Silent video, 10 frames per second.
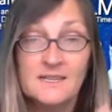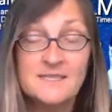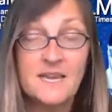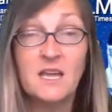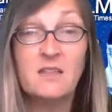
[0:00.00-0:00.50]

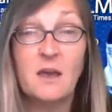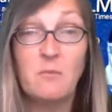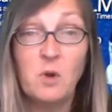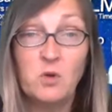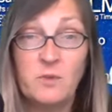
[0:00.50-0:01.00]
taking that
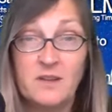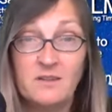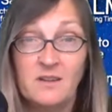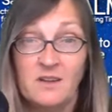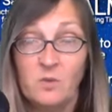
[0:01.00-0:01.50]
moment,
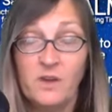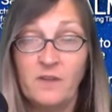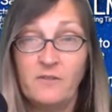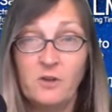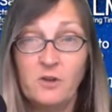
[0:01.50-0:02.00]

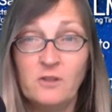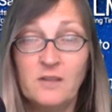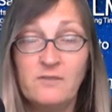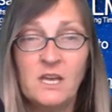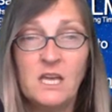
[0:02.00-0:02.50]
if you're
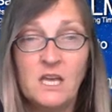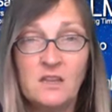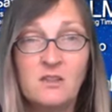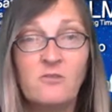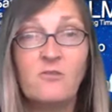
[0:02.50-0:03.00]
living
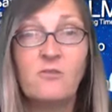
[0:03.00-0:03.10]
in the